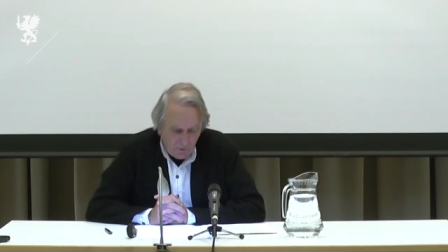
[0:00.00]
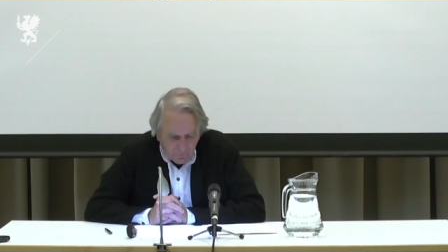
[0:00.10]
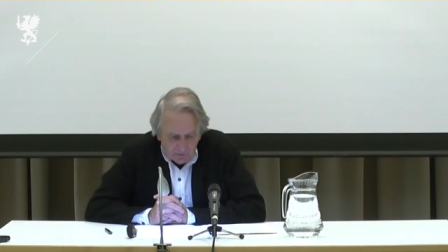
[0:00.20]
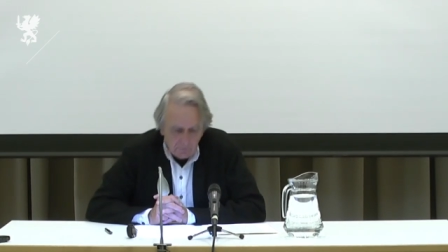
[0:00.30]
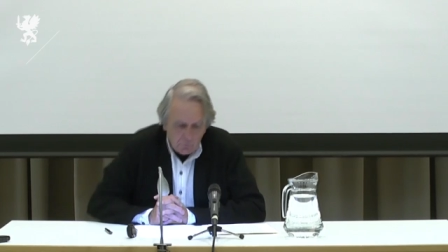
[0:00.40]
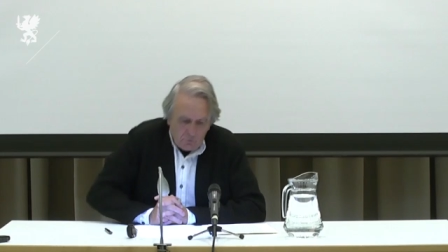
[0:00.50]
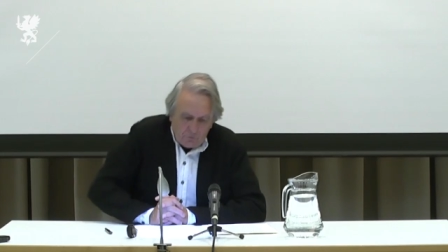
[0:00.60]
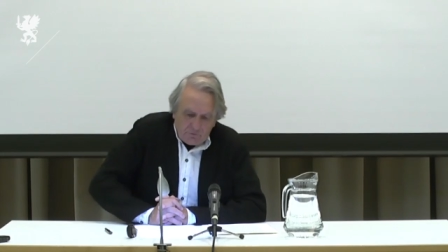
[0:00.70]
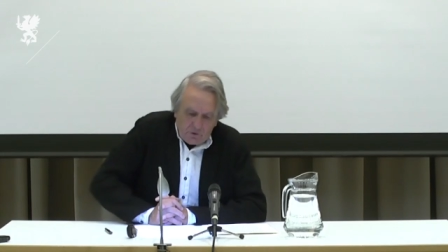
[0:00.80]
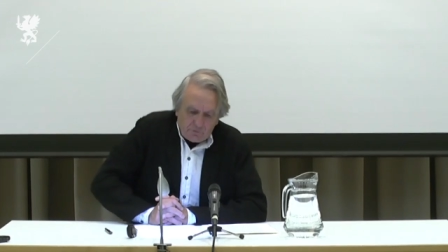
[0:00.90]
Free,
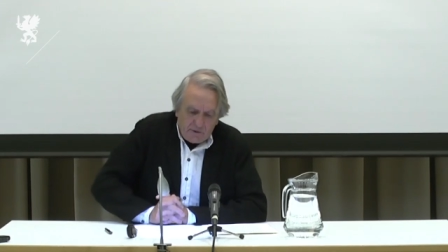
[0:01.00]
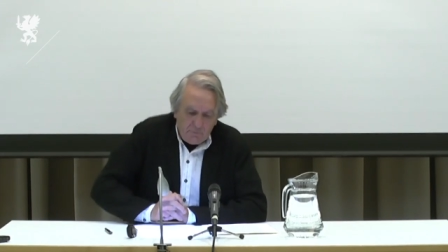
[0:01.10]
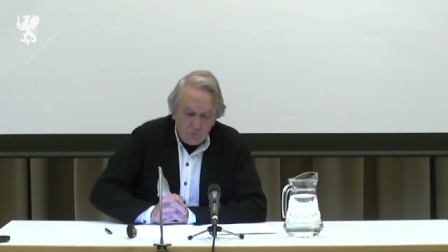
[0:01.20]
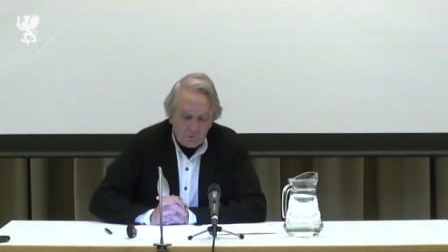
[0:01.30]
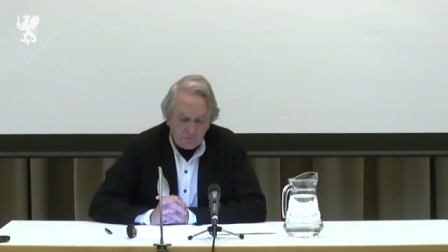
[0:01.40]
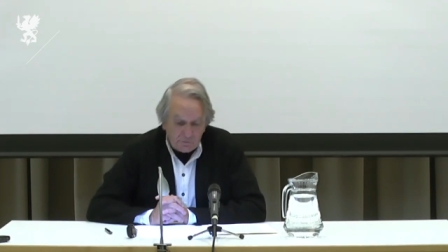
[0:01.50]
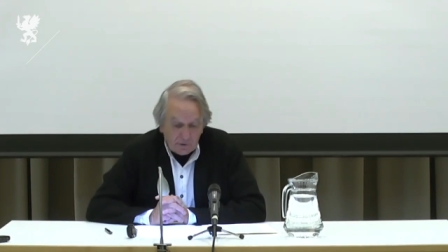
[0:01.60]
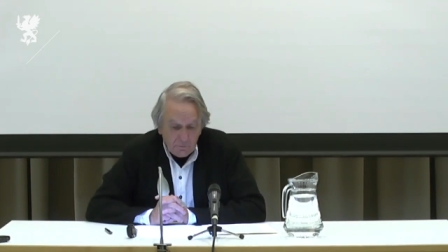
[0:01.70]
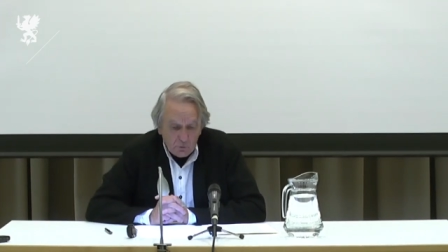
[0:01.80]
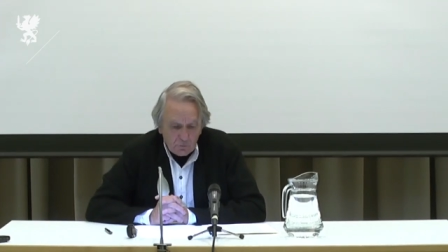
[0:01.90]
free,
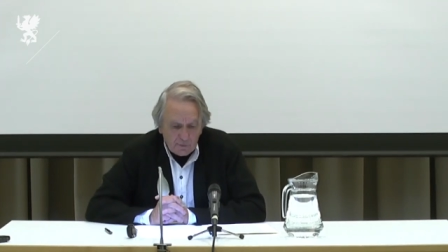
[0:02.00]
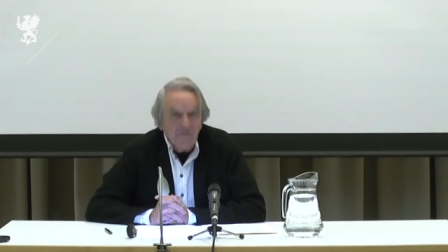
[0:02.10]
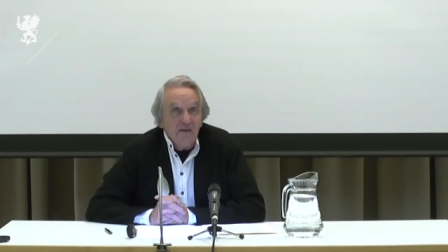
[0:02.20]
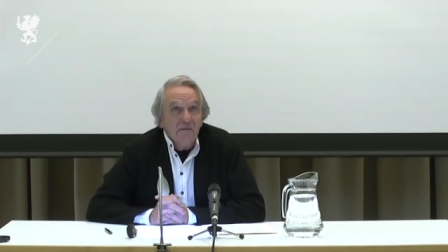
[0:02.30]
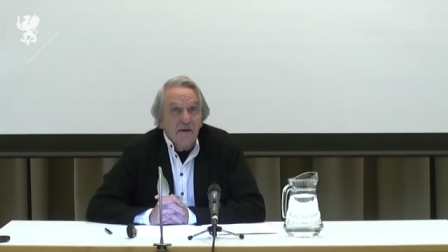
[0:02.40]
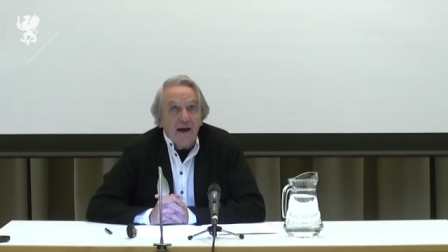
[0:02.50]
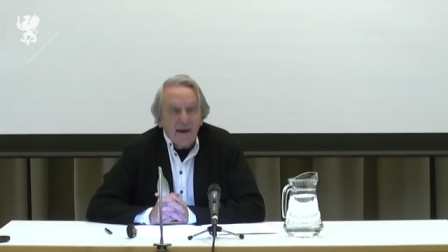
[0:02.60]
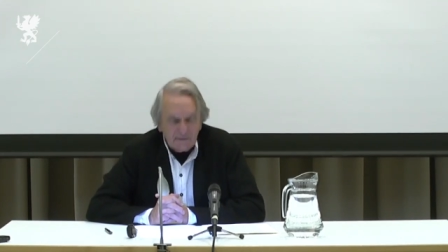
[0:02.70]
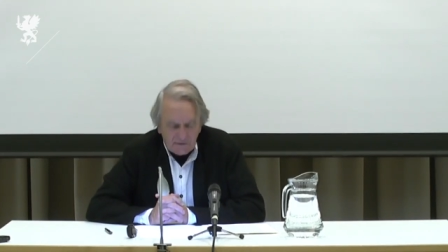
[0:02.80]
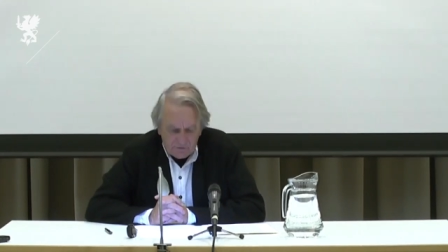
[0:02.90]
free movement is an
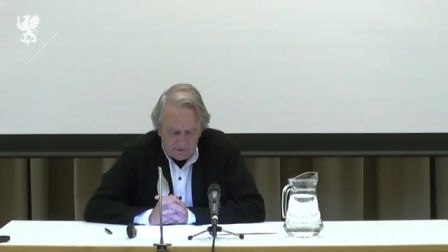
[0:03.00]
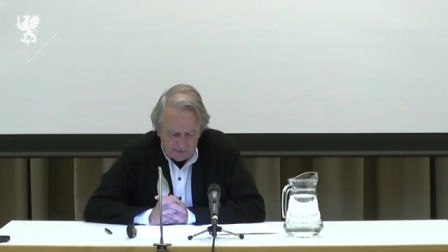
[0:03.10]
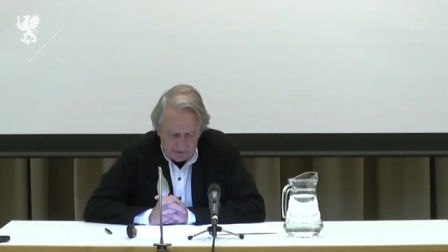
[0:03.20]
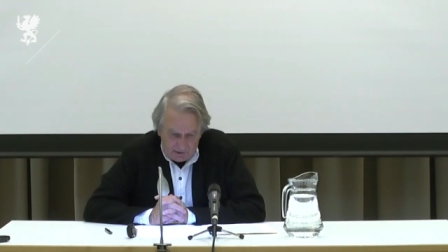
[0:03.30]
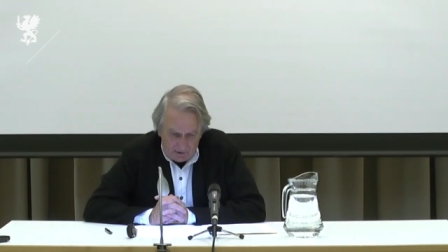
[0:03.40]
activity